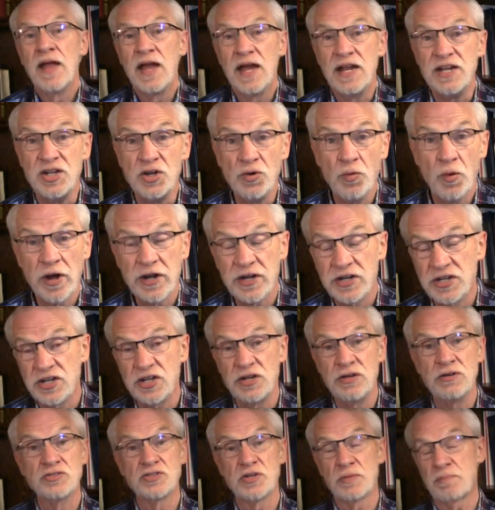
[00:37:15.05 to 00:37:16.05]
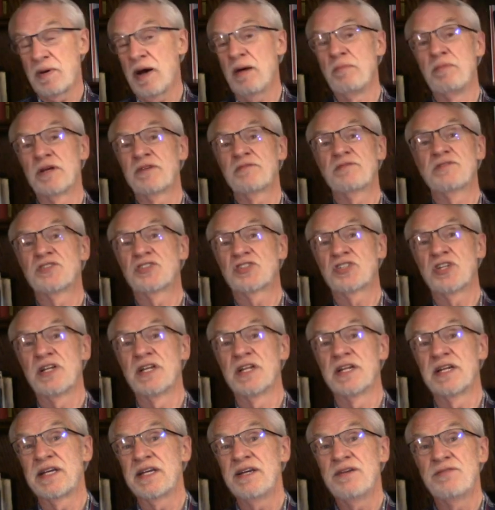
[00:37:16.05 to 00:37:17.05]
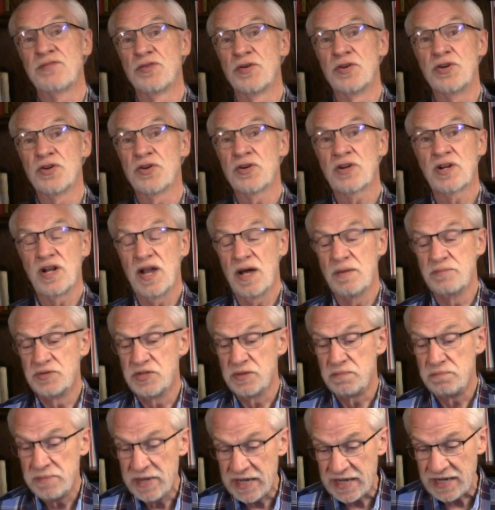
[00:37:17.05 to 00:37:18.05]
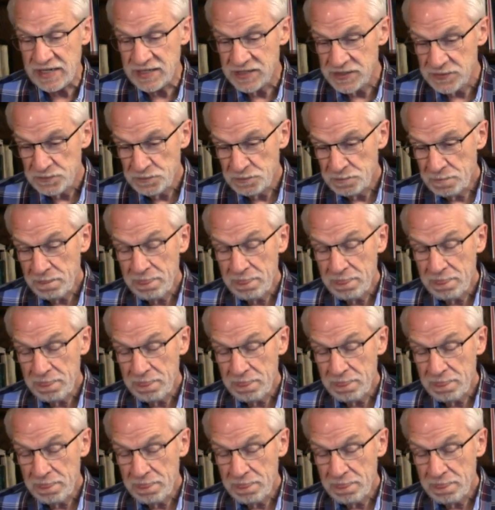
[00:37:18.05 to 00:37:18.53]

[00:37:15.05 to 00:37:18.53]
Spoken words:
and you wanted to use a public facility for your club to meet,